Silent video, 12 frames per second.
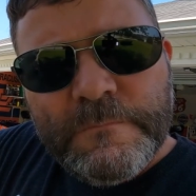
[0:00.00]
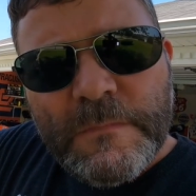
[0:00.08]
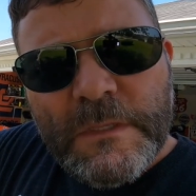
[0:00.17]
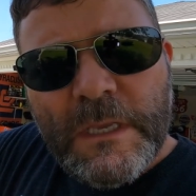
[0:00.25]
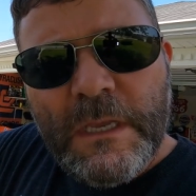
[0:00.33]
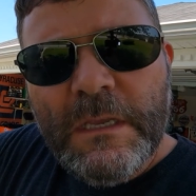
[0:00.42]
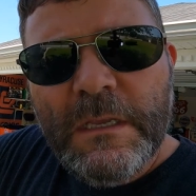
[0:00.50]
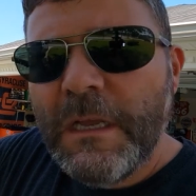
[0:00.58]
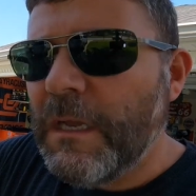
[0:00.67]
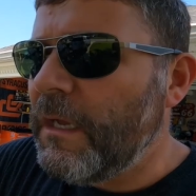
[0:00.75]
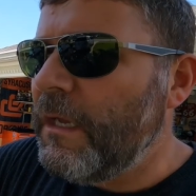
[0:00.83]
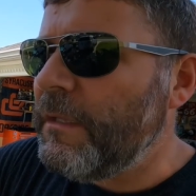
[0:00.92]
yeah,
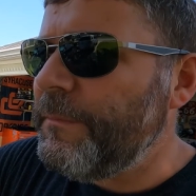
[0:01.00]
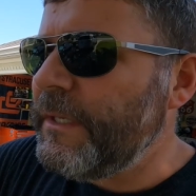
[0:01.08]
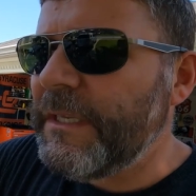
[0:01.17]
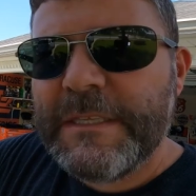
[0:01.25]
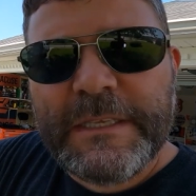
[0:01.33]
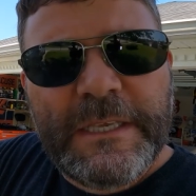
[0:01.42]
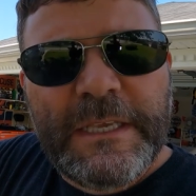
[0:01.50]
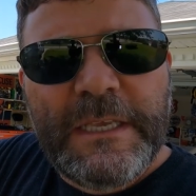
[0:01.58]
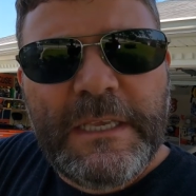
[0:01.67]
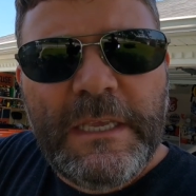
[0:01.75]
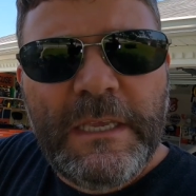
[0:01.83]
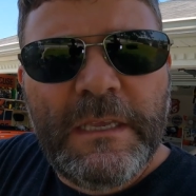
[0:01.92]
let me get the
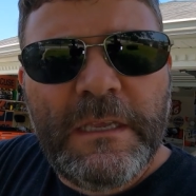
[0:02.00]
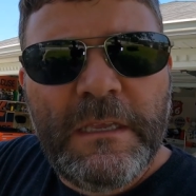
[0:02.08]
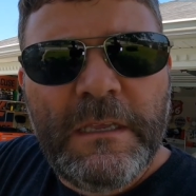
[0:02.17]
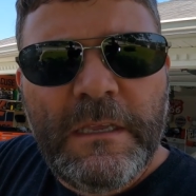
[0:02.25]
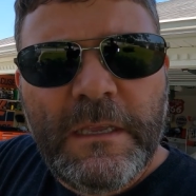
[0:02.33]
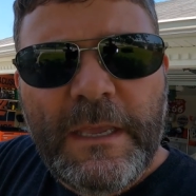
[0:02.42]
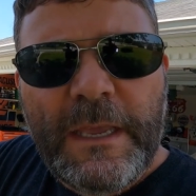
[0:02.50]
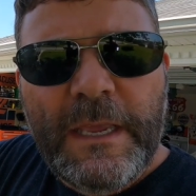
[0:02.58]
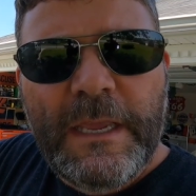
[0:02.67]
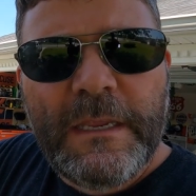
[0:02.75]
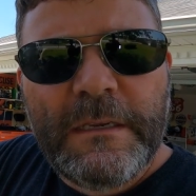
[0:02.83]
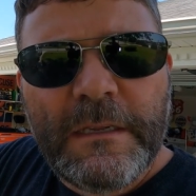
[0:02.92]
key
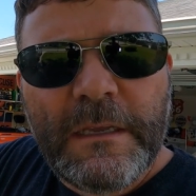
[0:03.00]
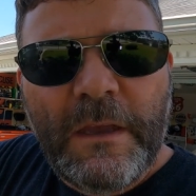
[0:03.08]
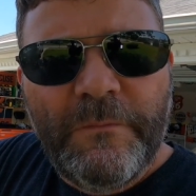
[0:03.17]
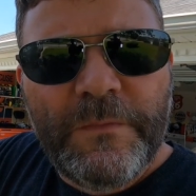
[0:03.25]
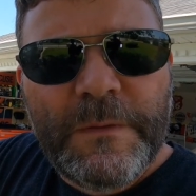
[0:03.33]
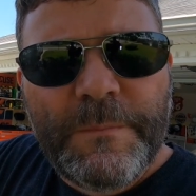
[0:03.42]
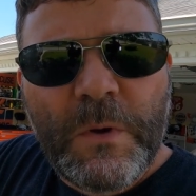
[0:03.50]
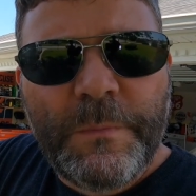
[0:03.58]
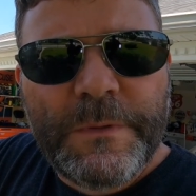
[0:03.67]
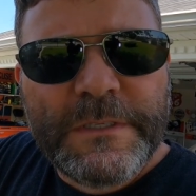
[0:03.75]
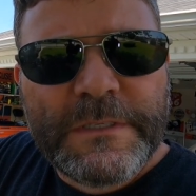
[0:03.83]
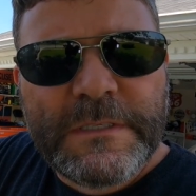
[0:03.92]
And I'll flip
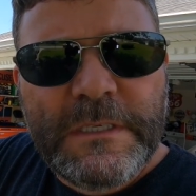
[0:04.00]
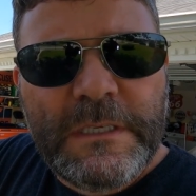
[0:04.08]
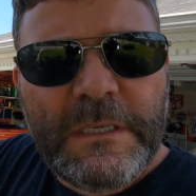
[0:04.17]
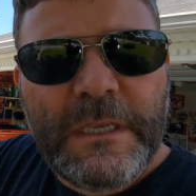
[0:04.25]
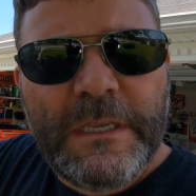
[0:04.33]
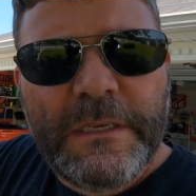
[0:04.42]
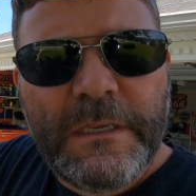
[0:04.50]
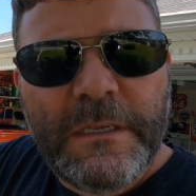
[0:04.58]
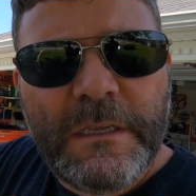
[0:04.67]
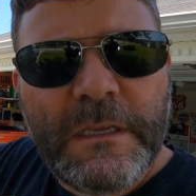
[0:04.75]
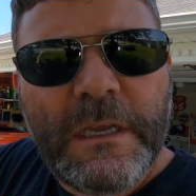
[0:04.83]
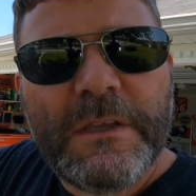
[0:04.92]
open the seat and
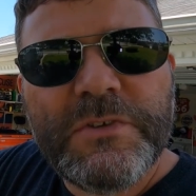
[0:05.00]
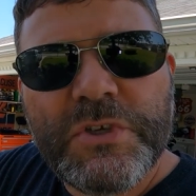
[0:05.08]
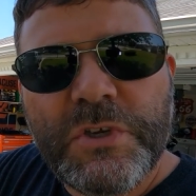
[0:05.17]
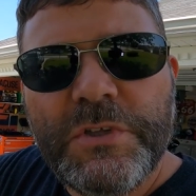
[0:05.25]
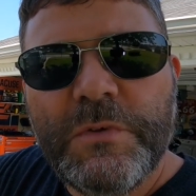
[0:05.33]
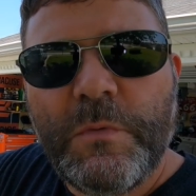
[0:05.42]
I'll show you the